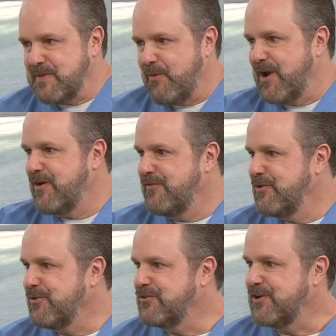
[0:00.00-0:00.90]
I want our
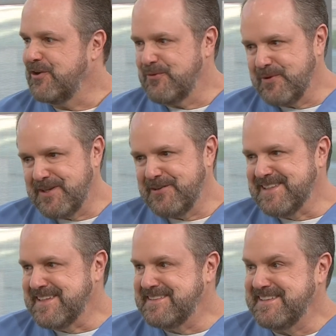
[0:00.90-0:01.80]
viewers to really
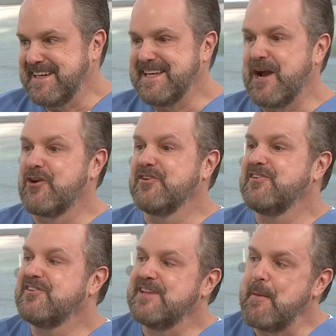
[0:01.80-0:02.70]
listen in now because
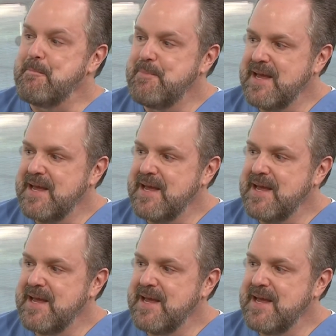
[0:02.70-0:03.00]
this is the